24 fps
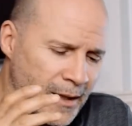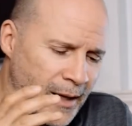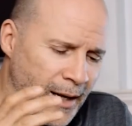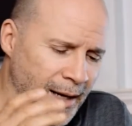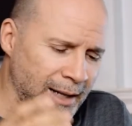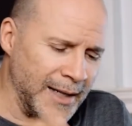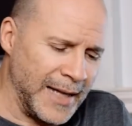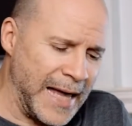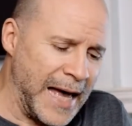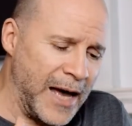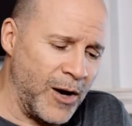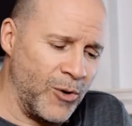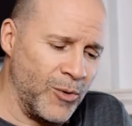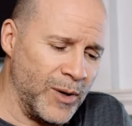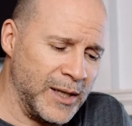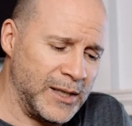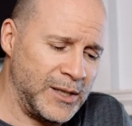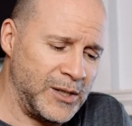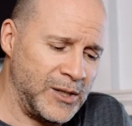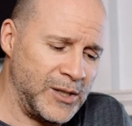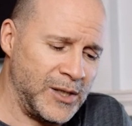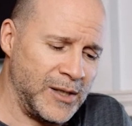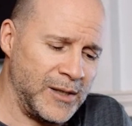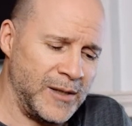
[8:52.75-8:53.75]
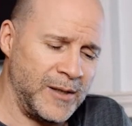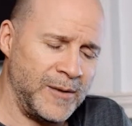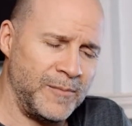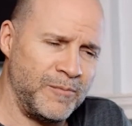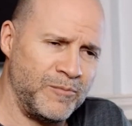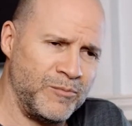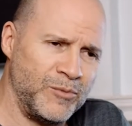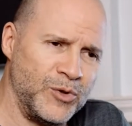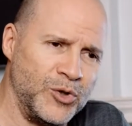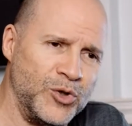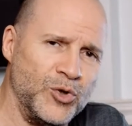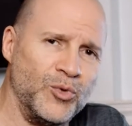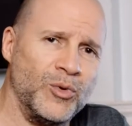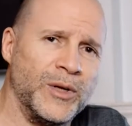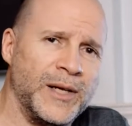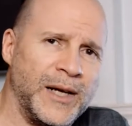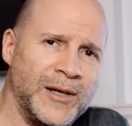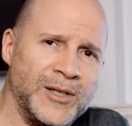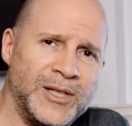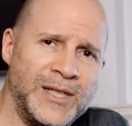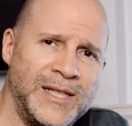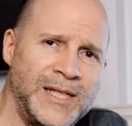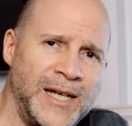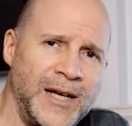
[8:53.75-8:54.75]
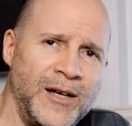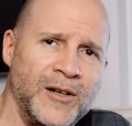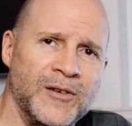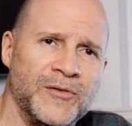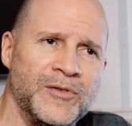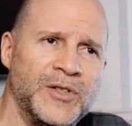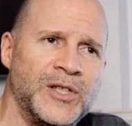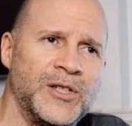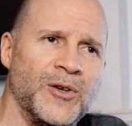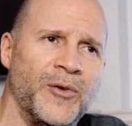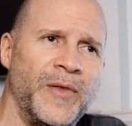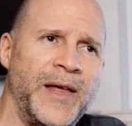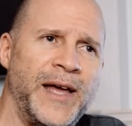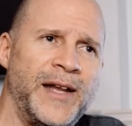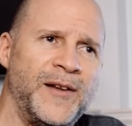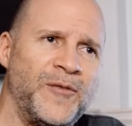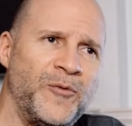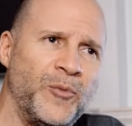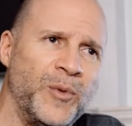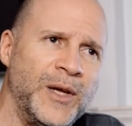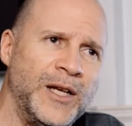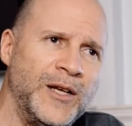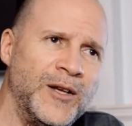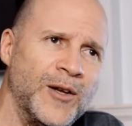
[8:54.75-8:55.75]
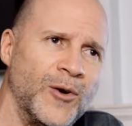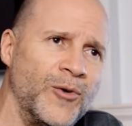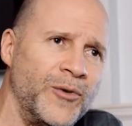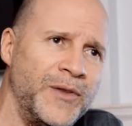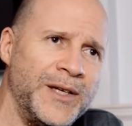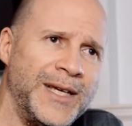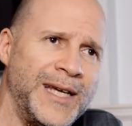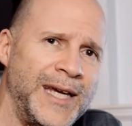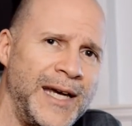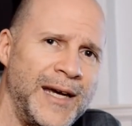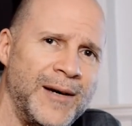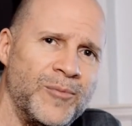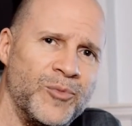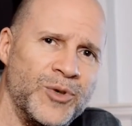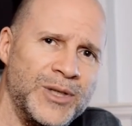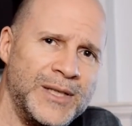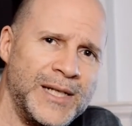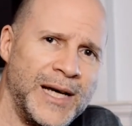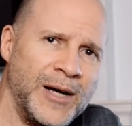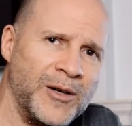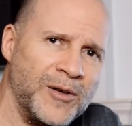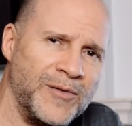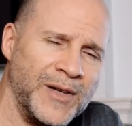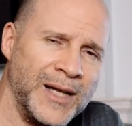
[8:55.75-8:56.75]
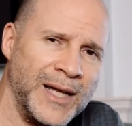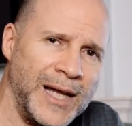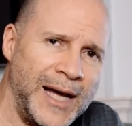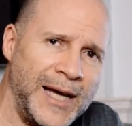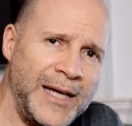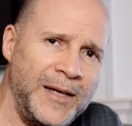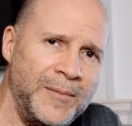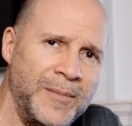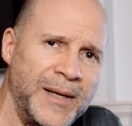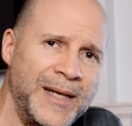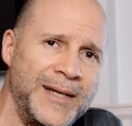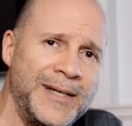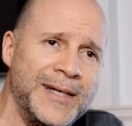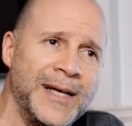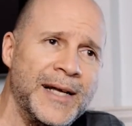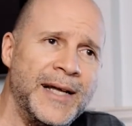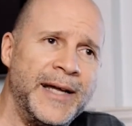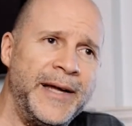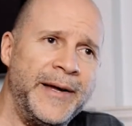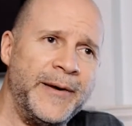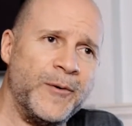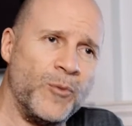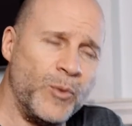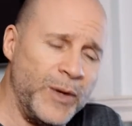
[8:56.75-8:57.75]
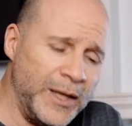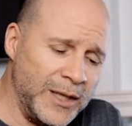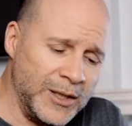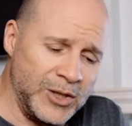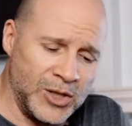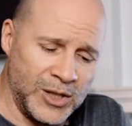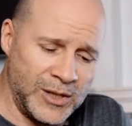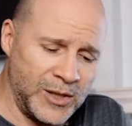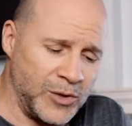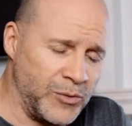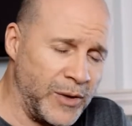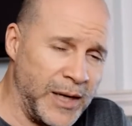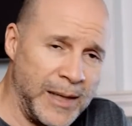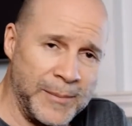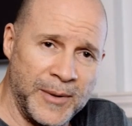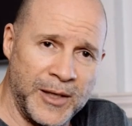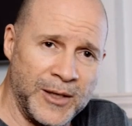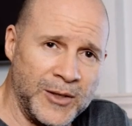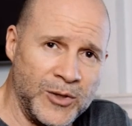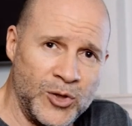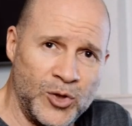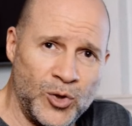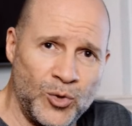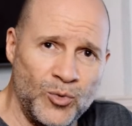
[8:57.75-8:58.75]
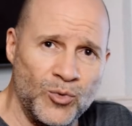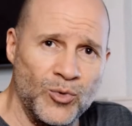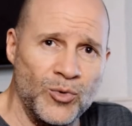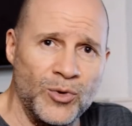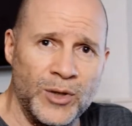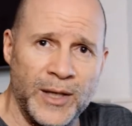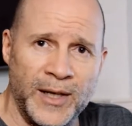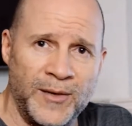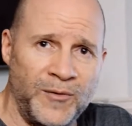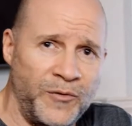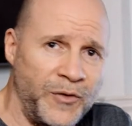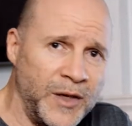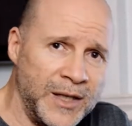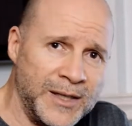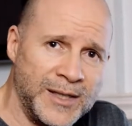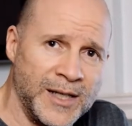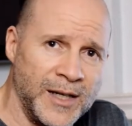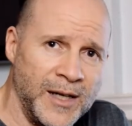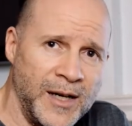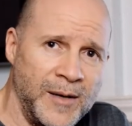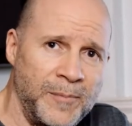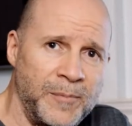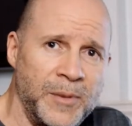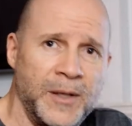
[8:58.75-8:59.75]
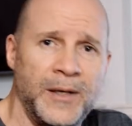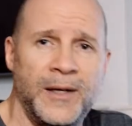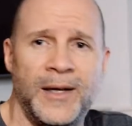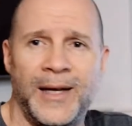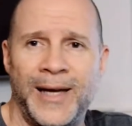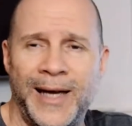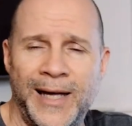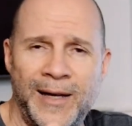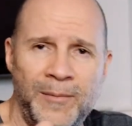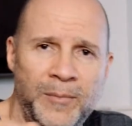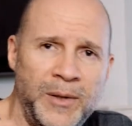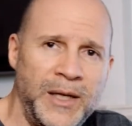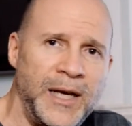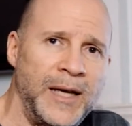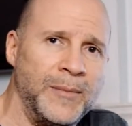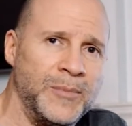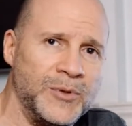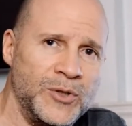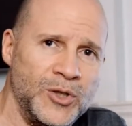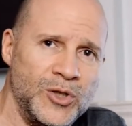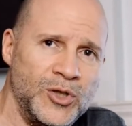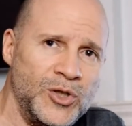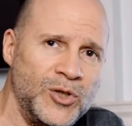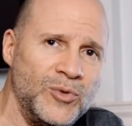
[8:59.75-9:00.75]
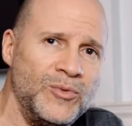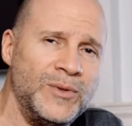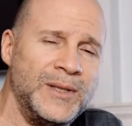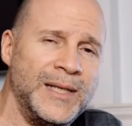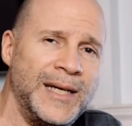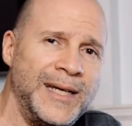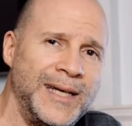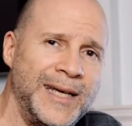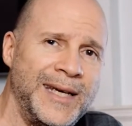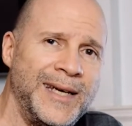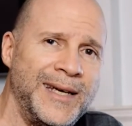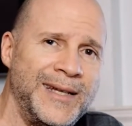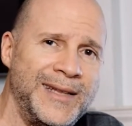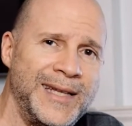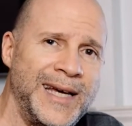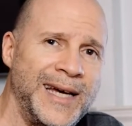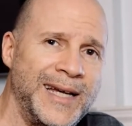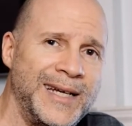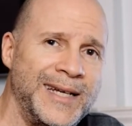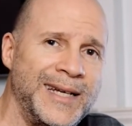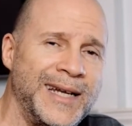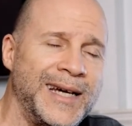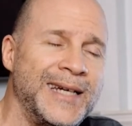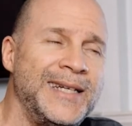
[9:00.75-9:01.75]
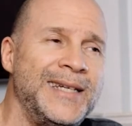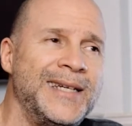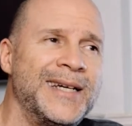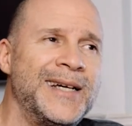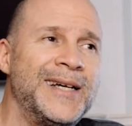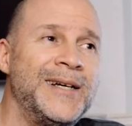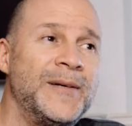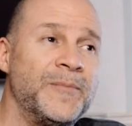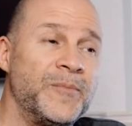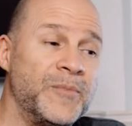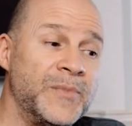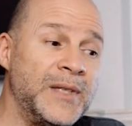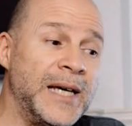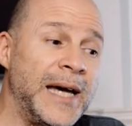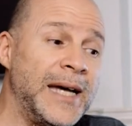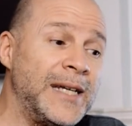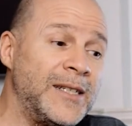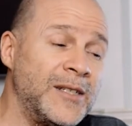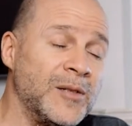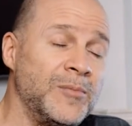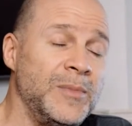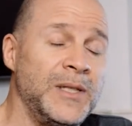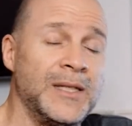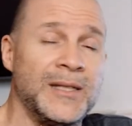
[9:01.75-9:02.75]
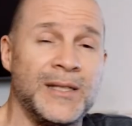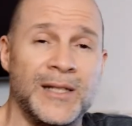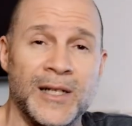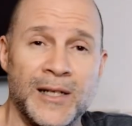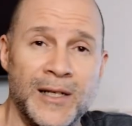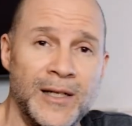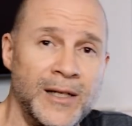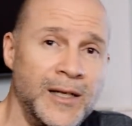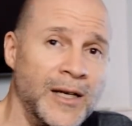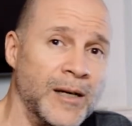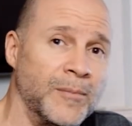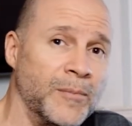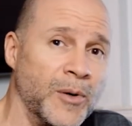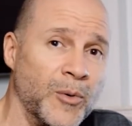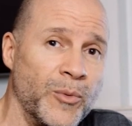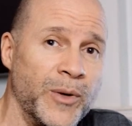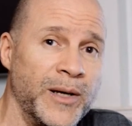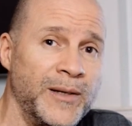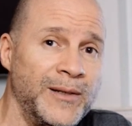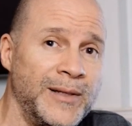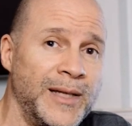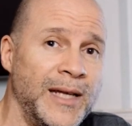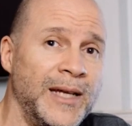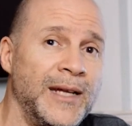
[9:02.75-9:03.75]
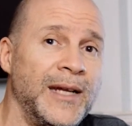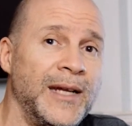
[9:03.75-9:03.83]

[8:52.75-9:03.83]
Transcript: allow us to do it ourselves so that if we know the camera is out of alignment, we could just grab a tool and fix it up and be able to shoot the gig that night. That to me is the number one thing